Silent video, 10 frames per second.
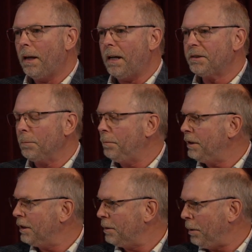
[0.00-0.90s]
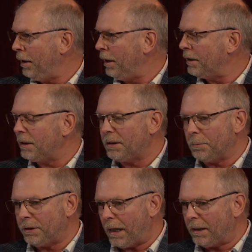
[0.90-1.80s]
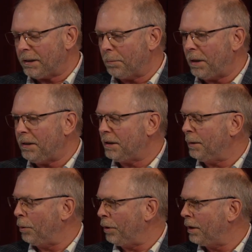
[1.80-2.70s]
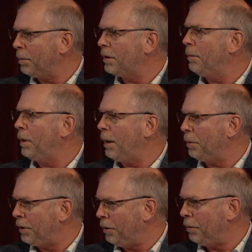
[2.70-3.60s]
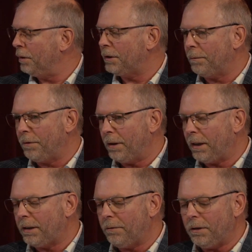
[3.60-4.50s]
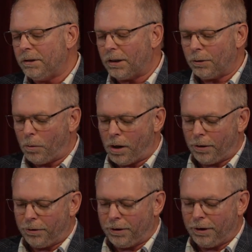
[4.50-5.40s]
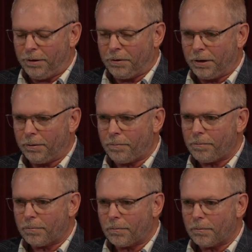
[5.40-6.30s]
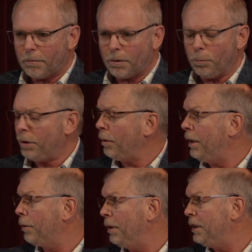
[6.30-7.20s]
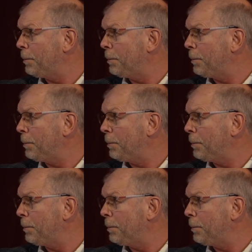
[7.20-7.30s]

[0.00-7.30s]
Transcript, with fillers: had some business meetings and some status updates in the morning, but then barbecue and some fun activities on the water in the evening. We created green